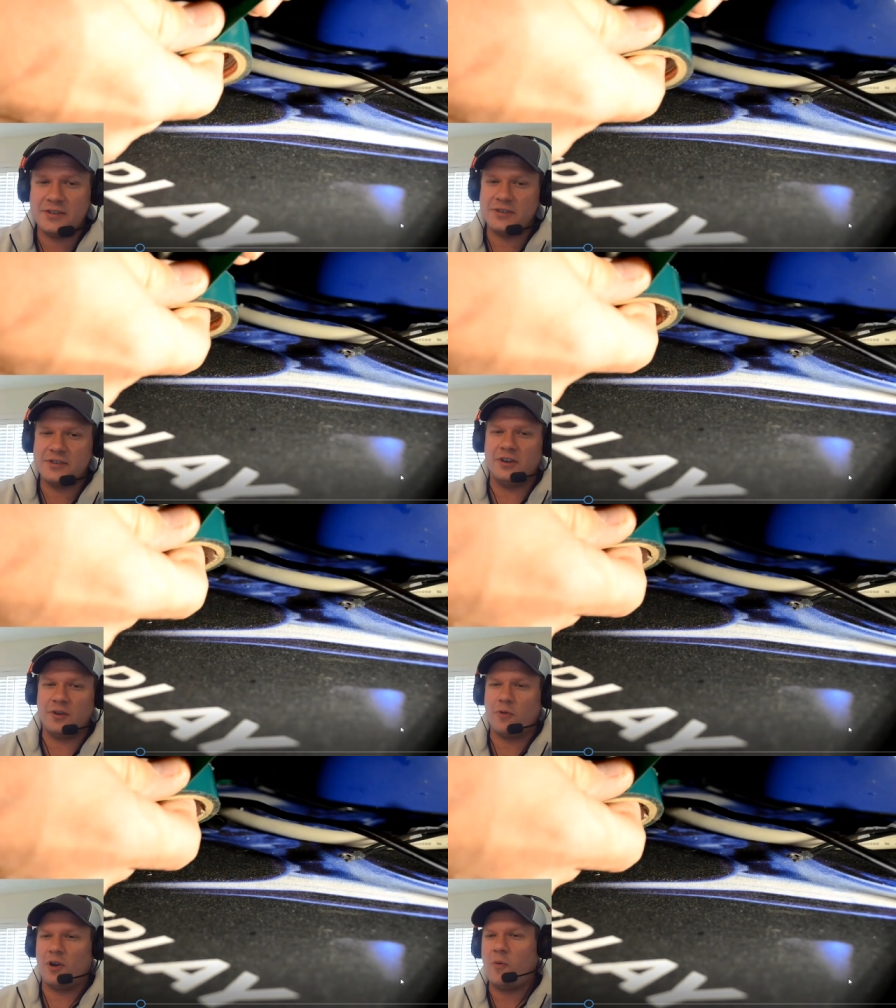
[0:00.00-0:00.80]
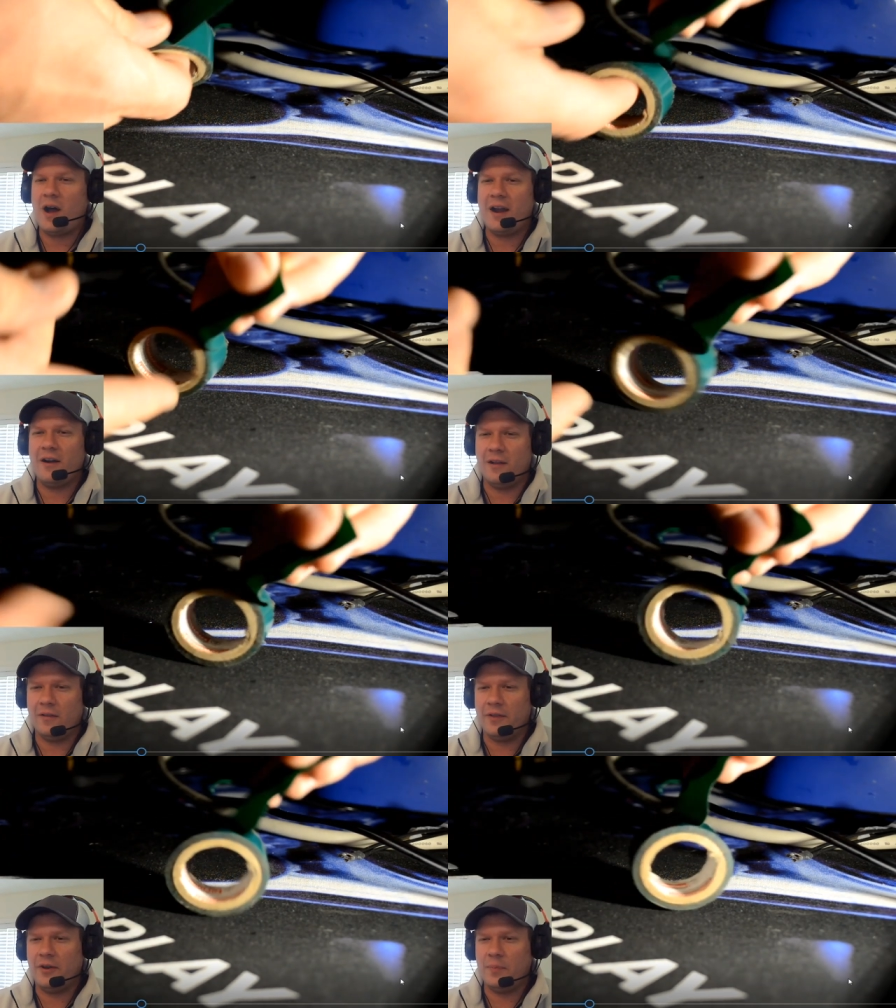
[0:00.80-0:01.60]
just going to require a
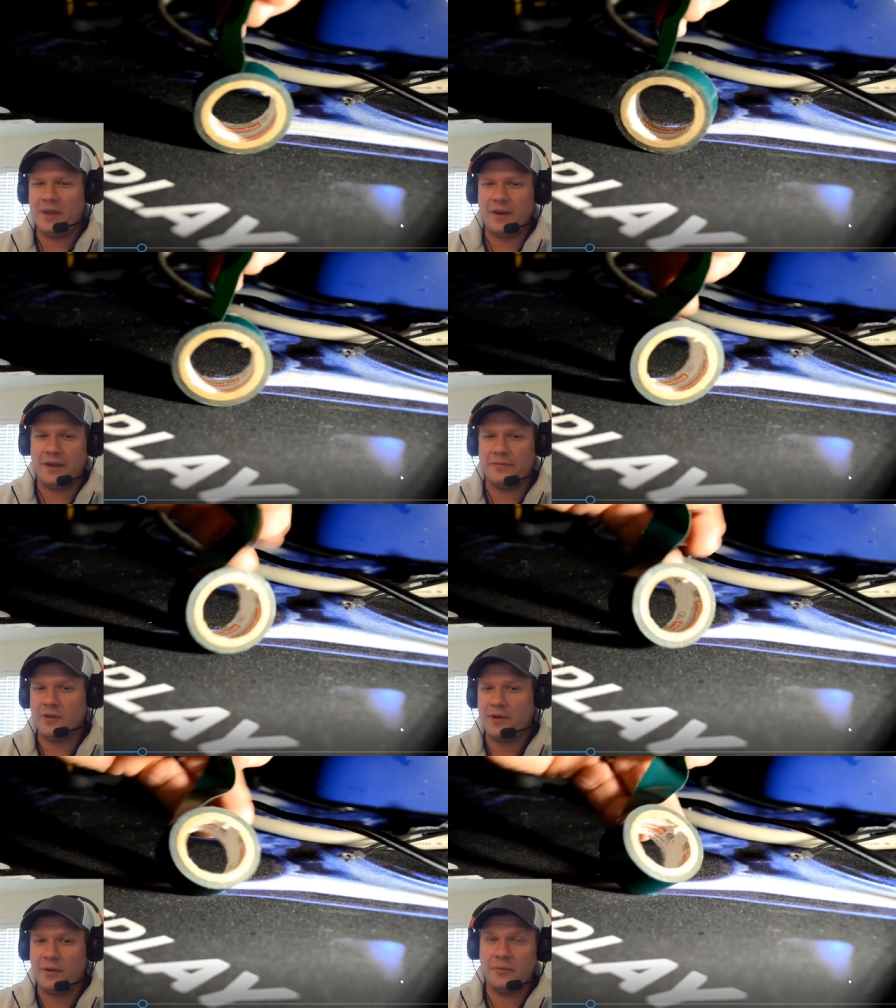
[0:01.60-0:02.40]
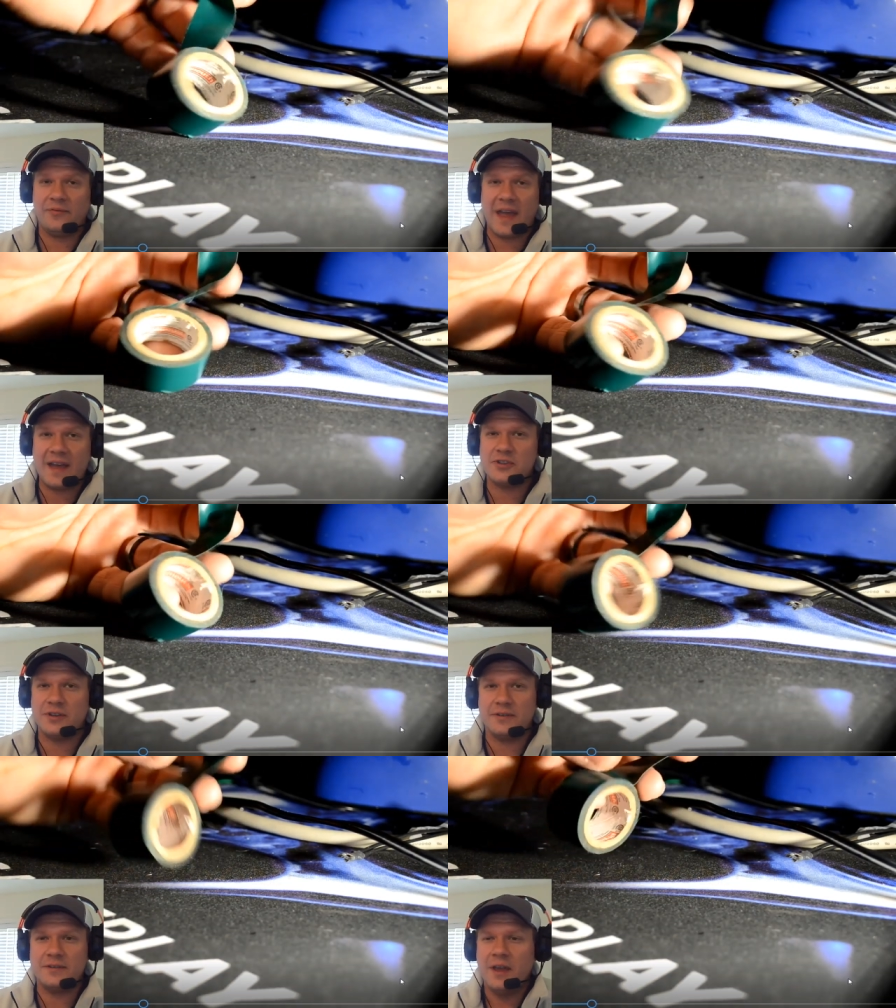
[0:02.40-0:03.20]
little bit of good old
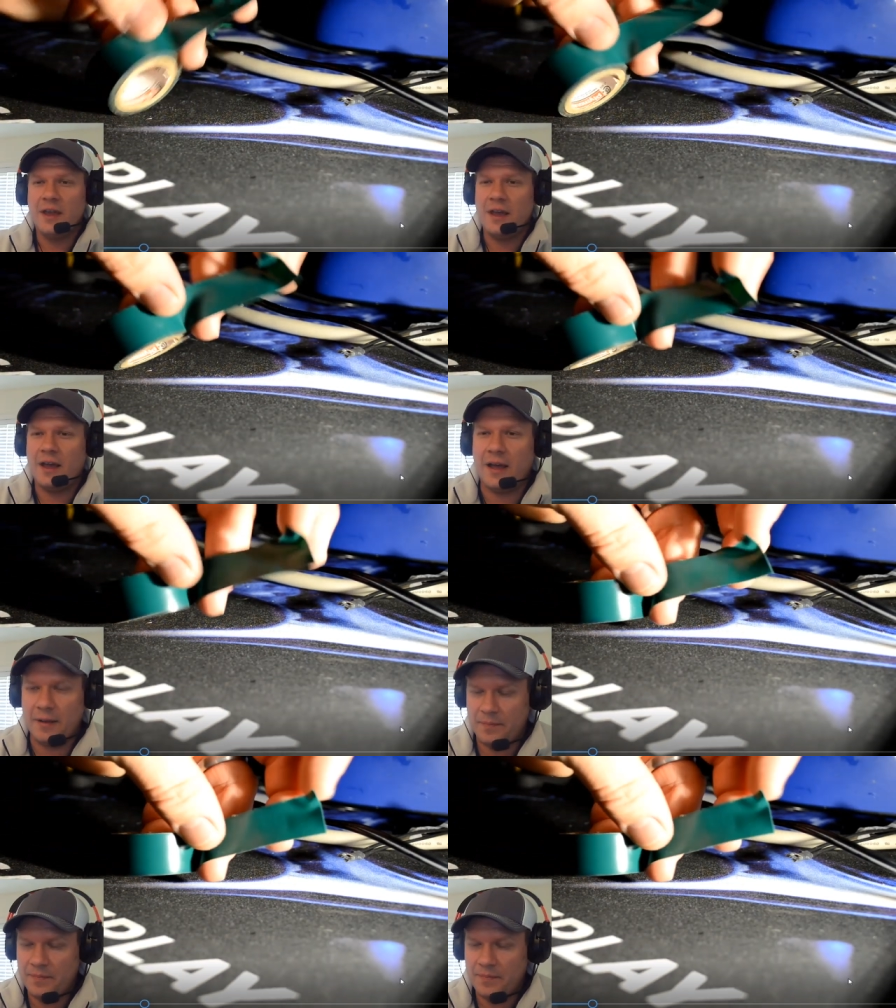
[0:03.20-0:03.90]
fashioned uh,